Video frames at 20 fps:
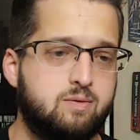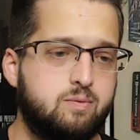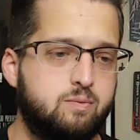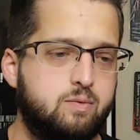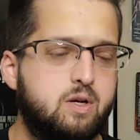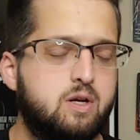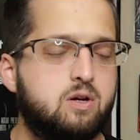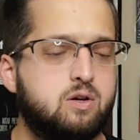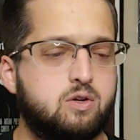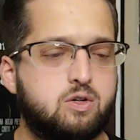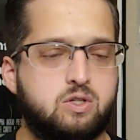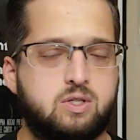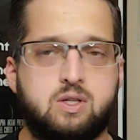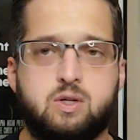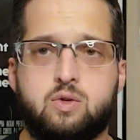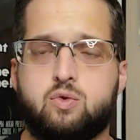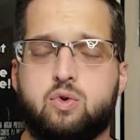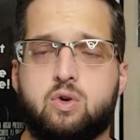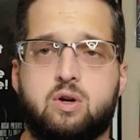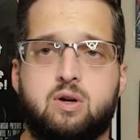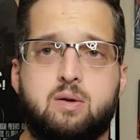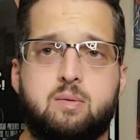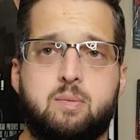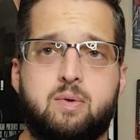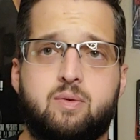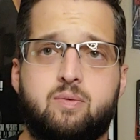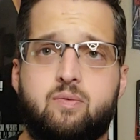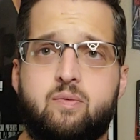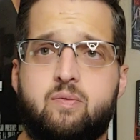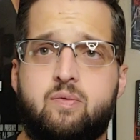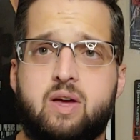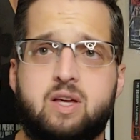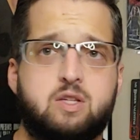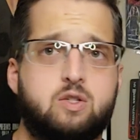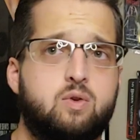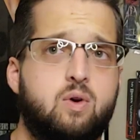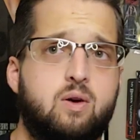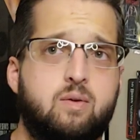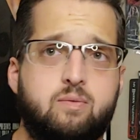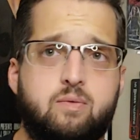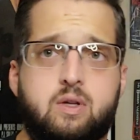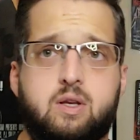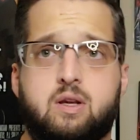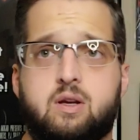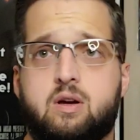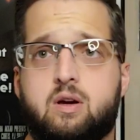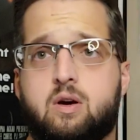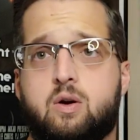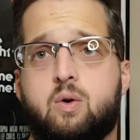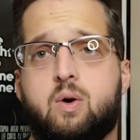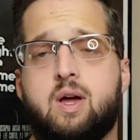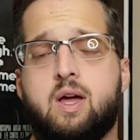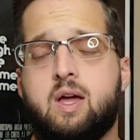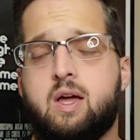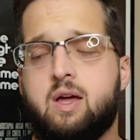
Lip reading: and Vinegar Syndrome and Vestron Video,